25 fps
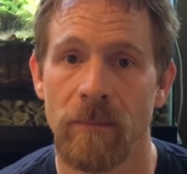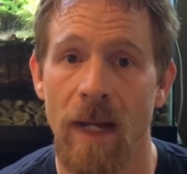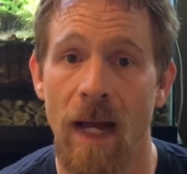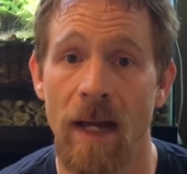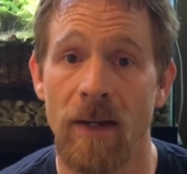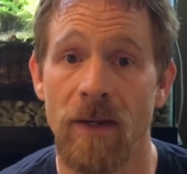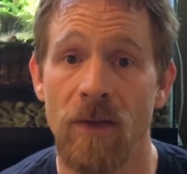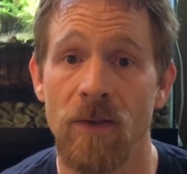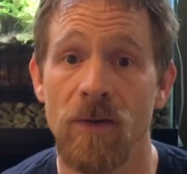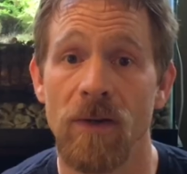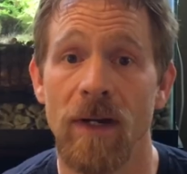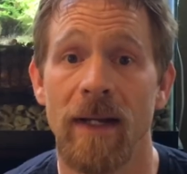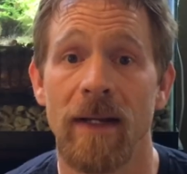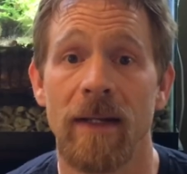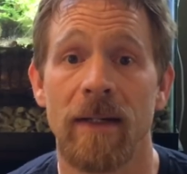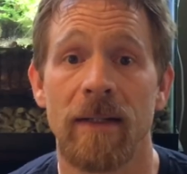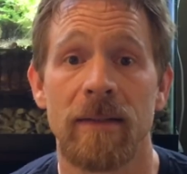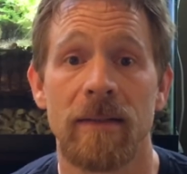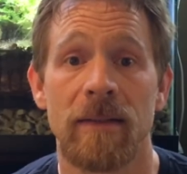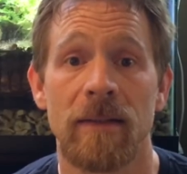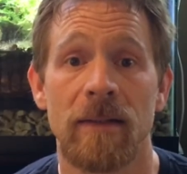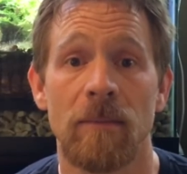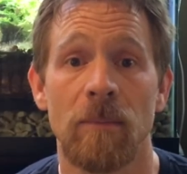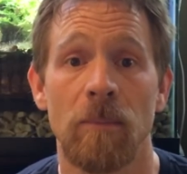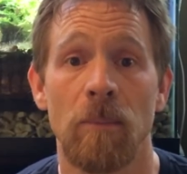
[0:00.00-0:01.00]
Another
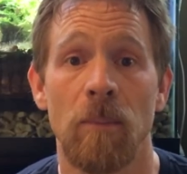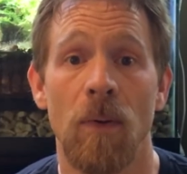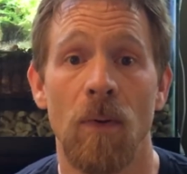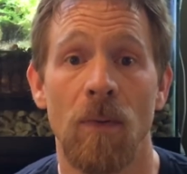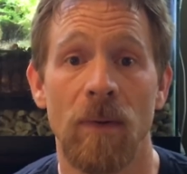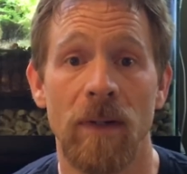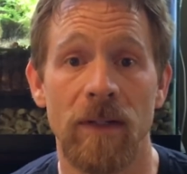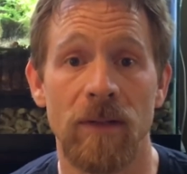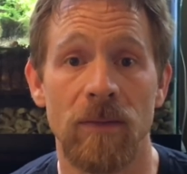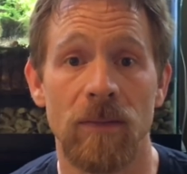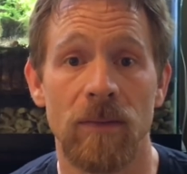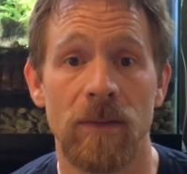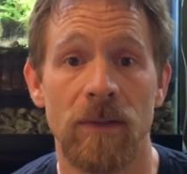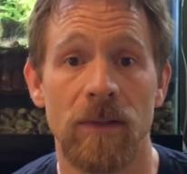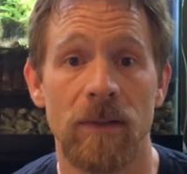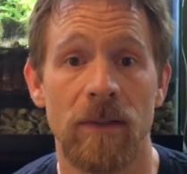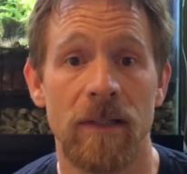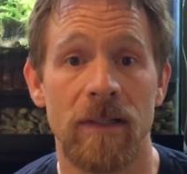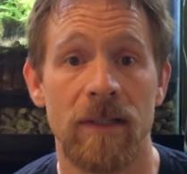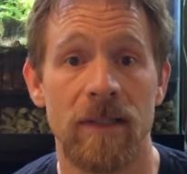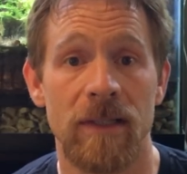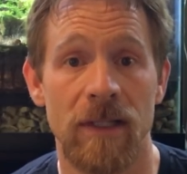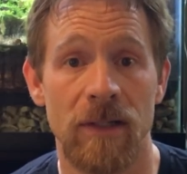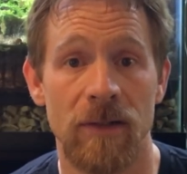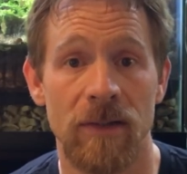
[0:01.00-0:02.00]
excellent point when you're
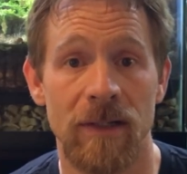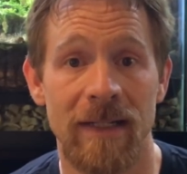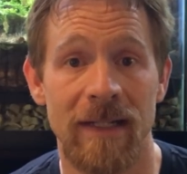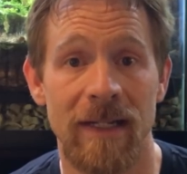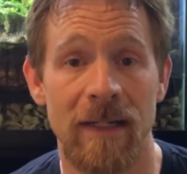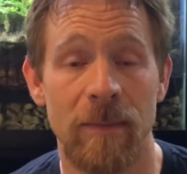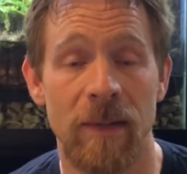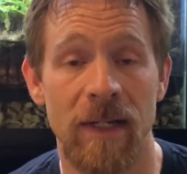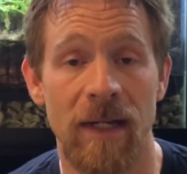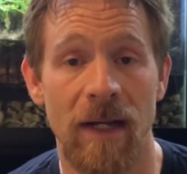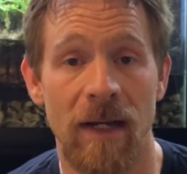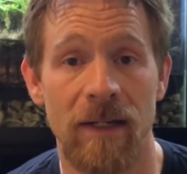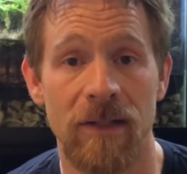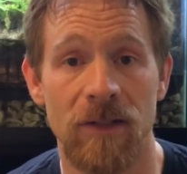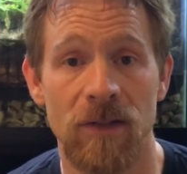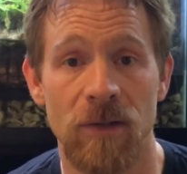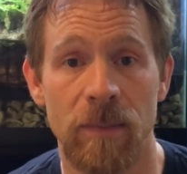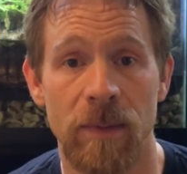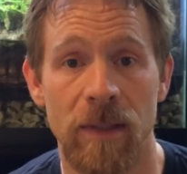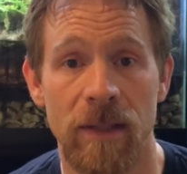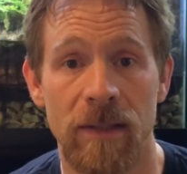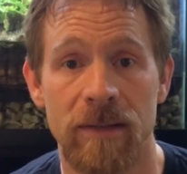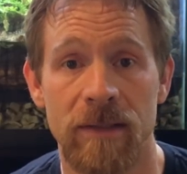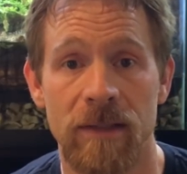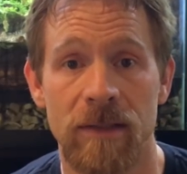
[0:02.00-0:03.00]
considering keeping
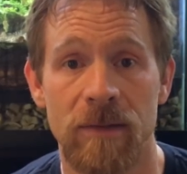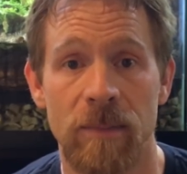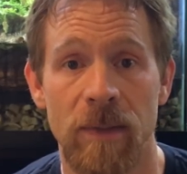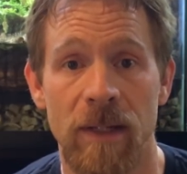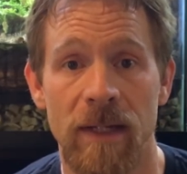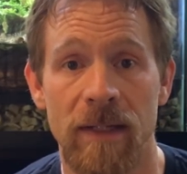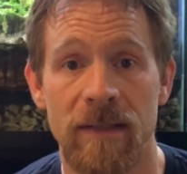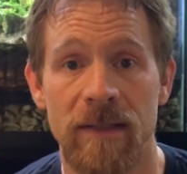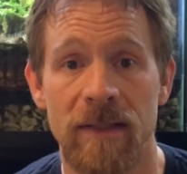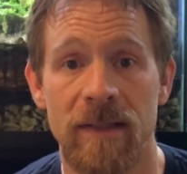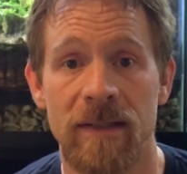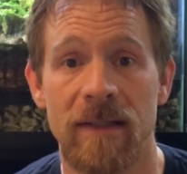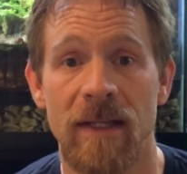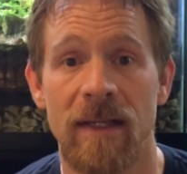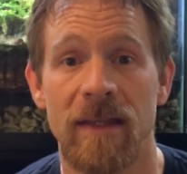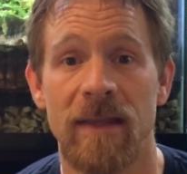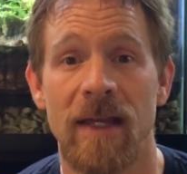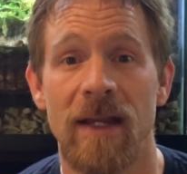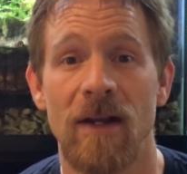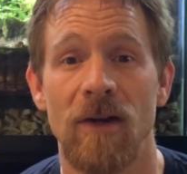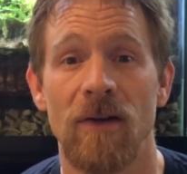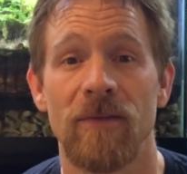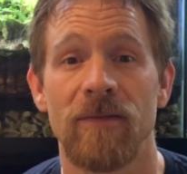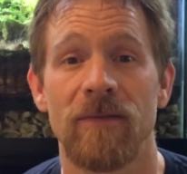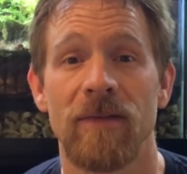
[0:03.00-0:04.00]
isopods as pets is that
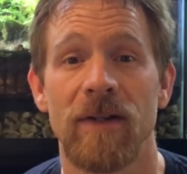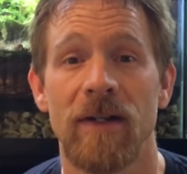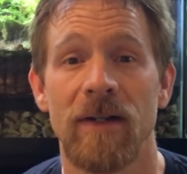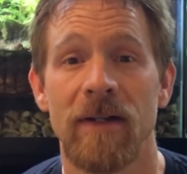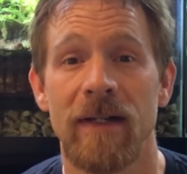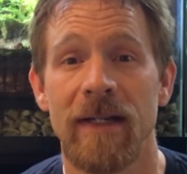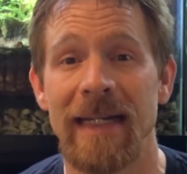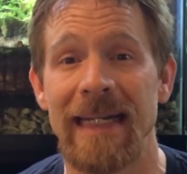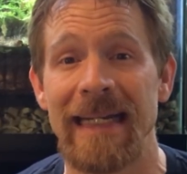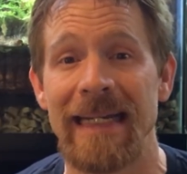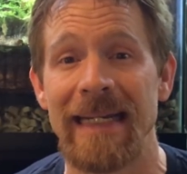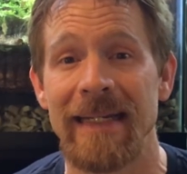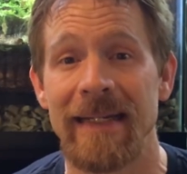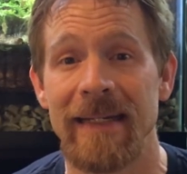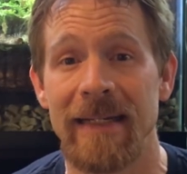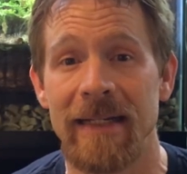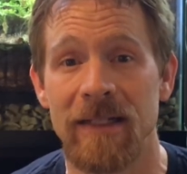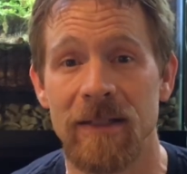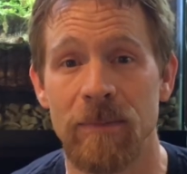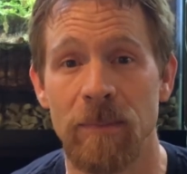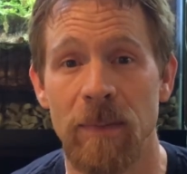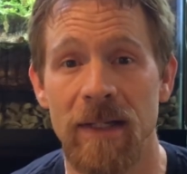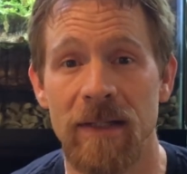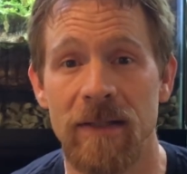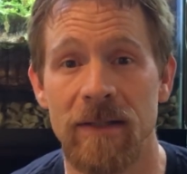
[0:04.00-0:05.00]
they are very
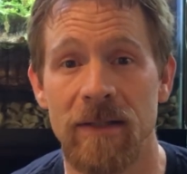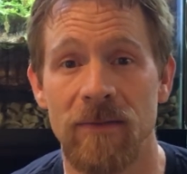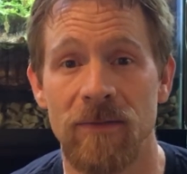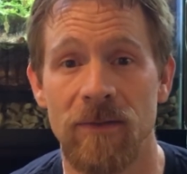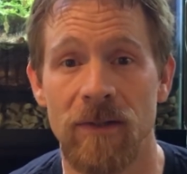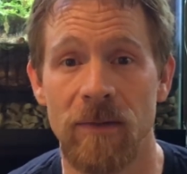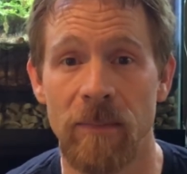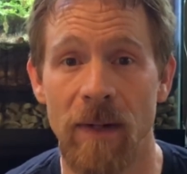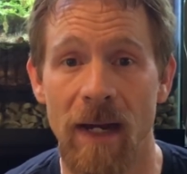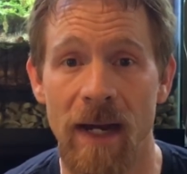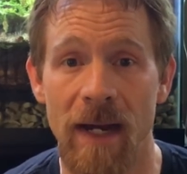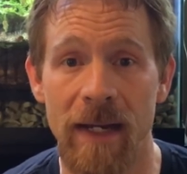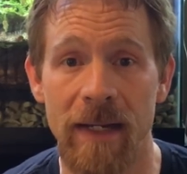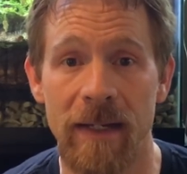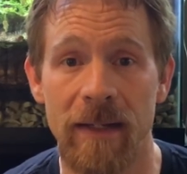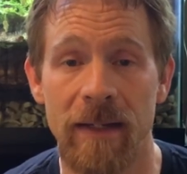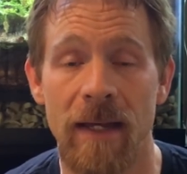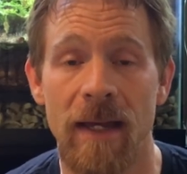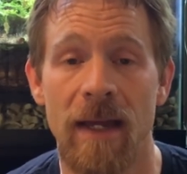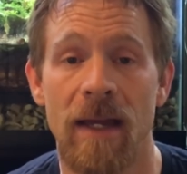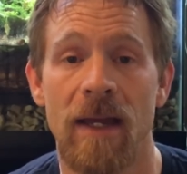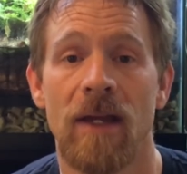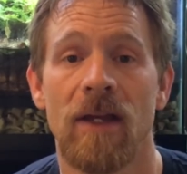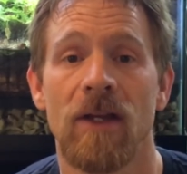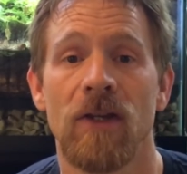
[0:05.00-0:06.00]
inexpensive to buy.
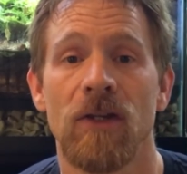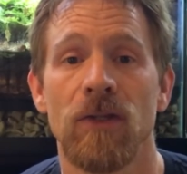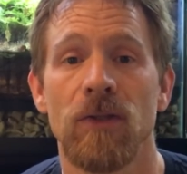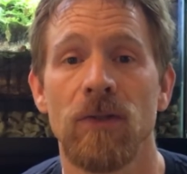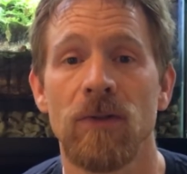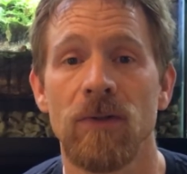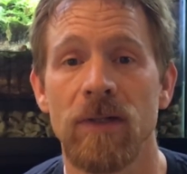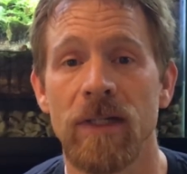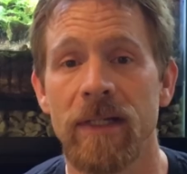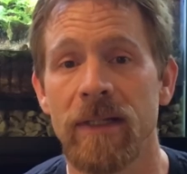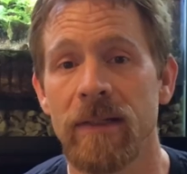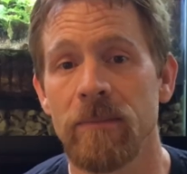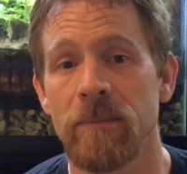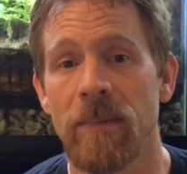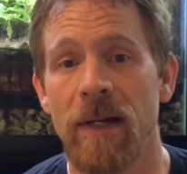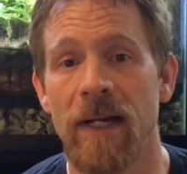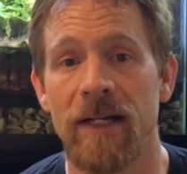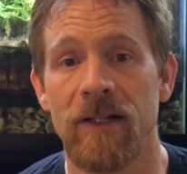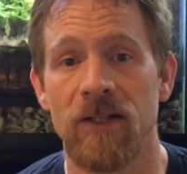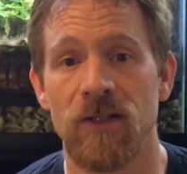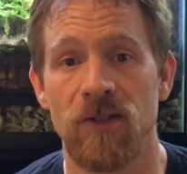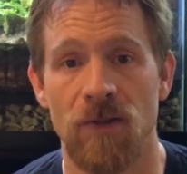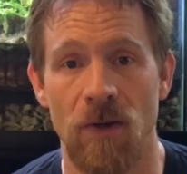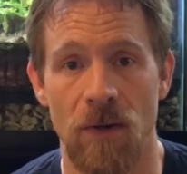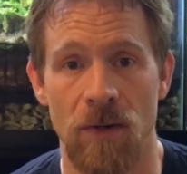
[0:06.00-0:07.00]
You can buy
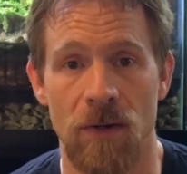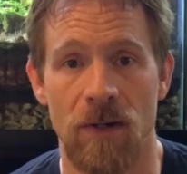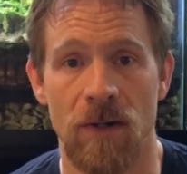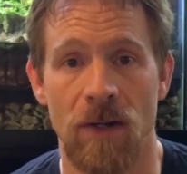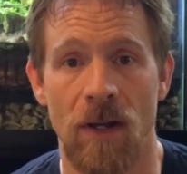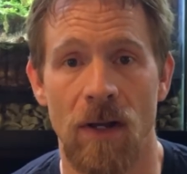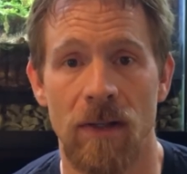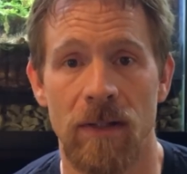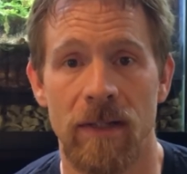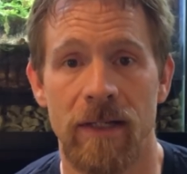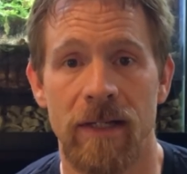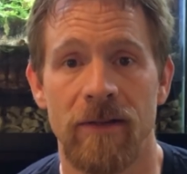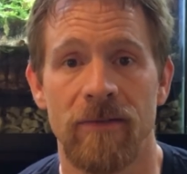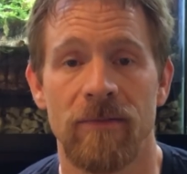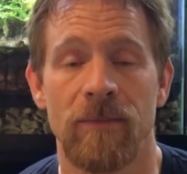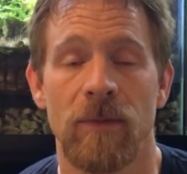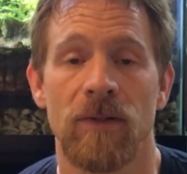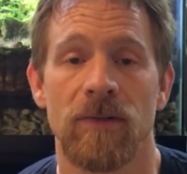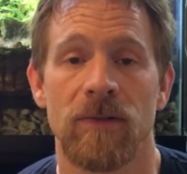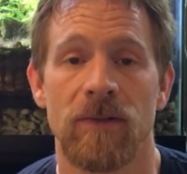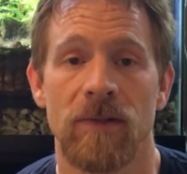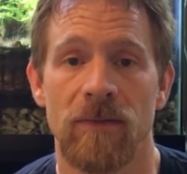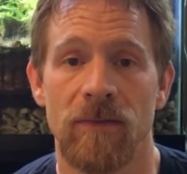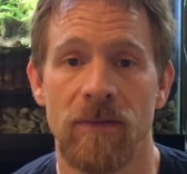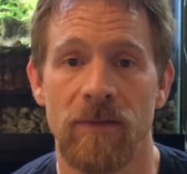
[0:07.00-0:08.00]
a starter colony of
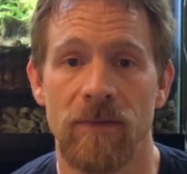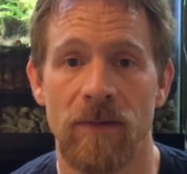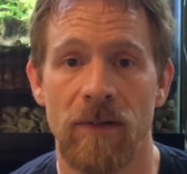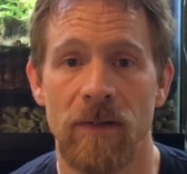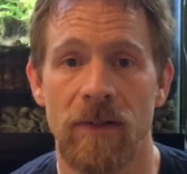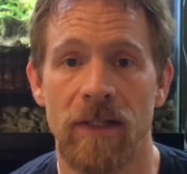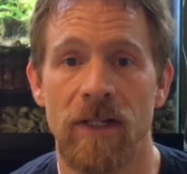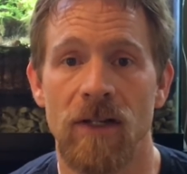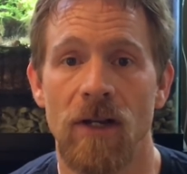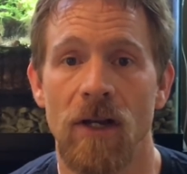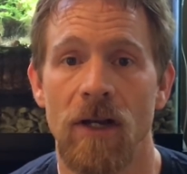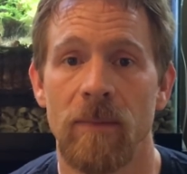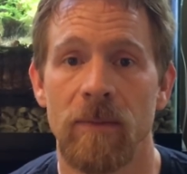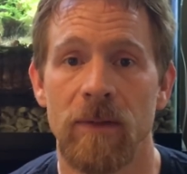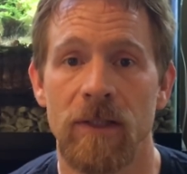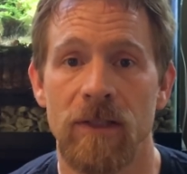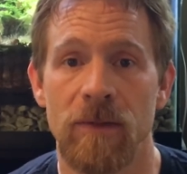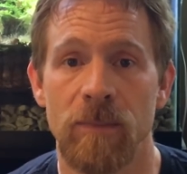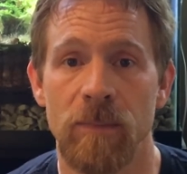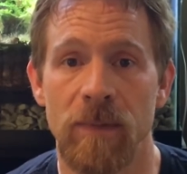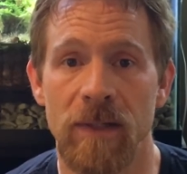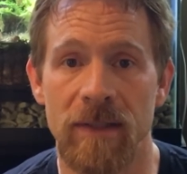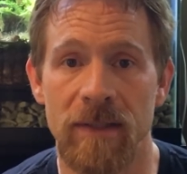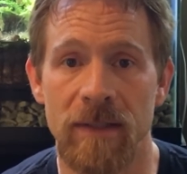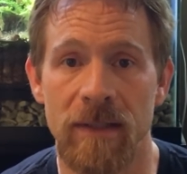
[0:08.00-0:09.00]
most of the fairly common
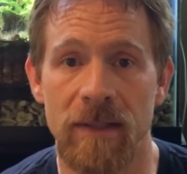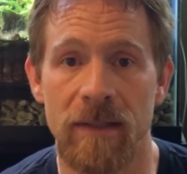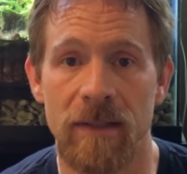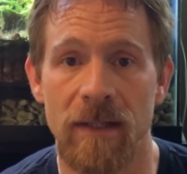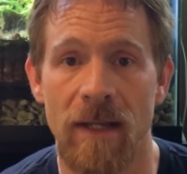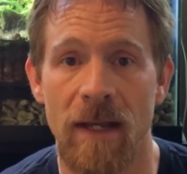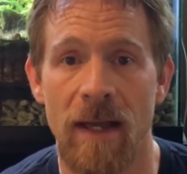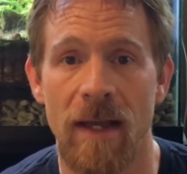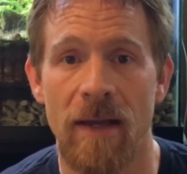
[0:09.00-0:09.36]
species